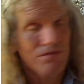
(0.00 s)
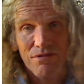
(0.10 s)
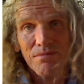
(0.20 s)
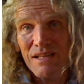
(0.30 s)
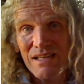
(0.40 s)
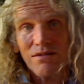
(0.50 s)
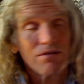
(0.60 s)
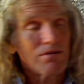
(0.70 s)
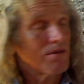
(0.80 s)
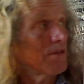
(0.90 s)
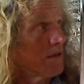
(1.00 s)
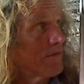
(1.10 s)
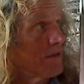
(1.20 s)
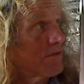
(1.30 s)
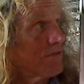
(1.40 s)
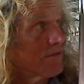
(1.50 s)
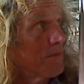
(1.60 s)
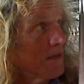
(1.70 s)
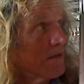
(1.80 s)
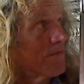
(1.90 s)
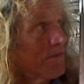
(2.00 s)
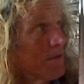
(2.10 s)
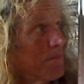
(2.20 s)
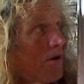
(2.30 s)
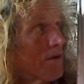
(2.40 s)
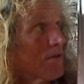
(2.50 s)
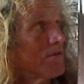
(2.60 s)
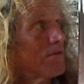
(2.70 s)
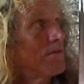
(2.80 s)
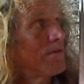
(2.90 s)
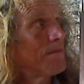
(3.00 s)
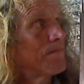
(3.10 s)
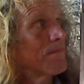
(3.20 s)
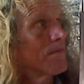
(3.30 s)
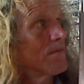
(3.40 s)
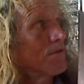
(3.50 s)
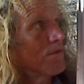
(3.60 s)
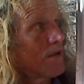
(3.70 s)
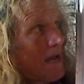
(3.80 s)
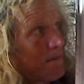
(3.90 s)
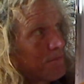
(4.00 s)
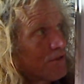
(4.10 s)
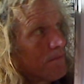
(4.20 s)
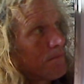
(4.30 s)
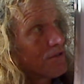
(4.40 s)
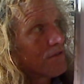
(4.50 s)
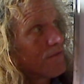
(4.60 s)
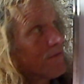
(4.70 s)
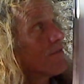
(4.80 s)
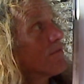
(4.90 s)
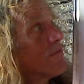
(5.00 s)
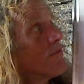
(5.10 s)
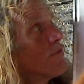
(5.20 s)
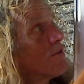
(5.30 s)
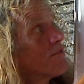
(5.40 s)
just easier to think of it as just being a free particle. You capture a bunch of these little force